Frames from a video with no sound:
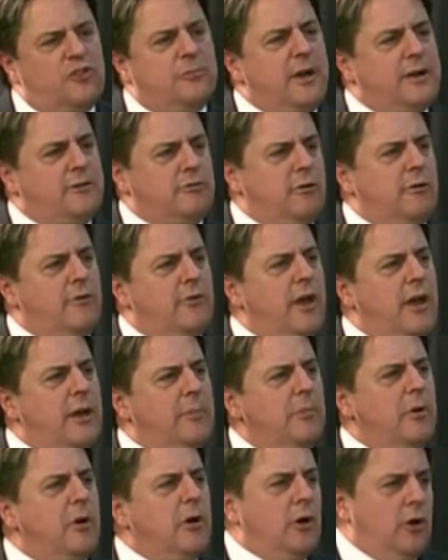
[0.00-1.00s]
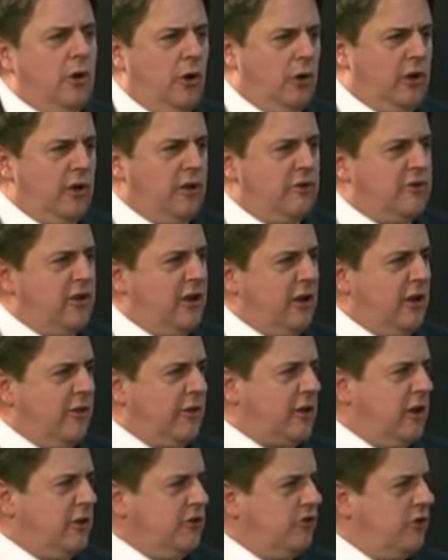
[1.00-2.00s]
a matter of them looking to tell other
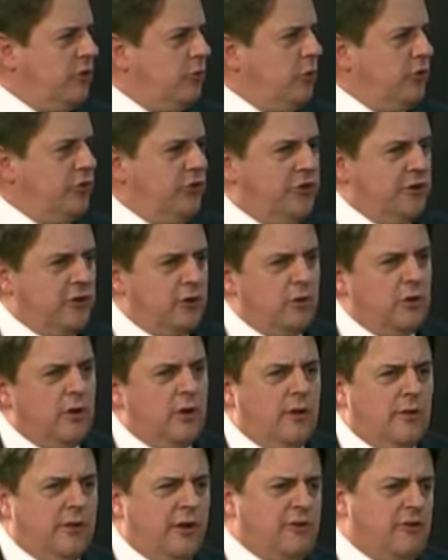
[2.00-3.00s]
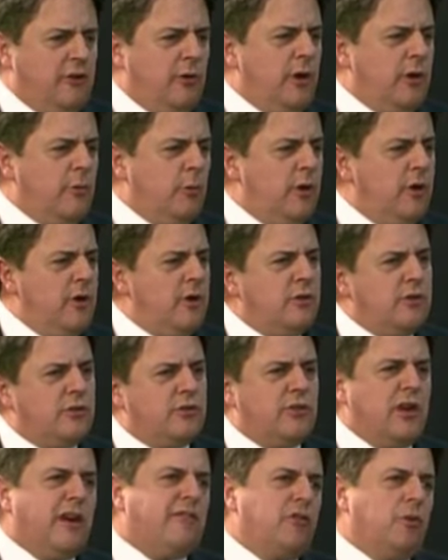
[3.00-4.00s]
countries what to do. They do it with
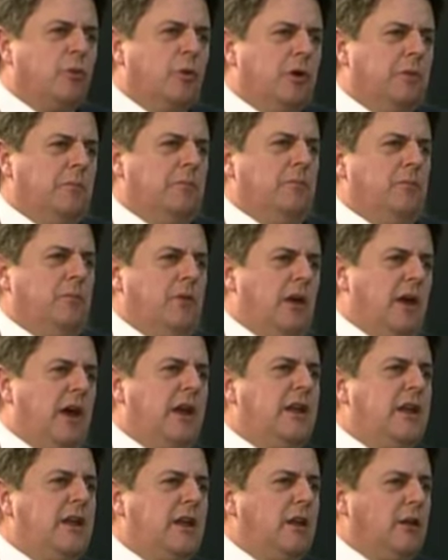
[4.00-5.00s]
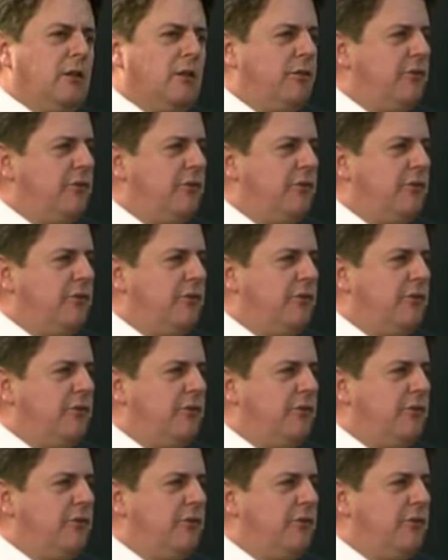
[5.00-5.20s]
everyone. Any little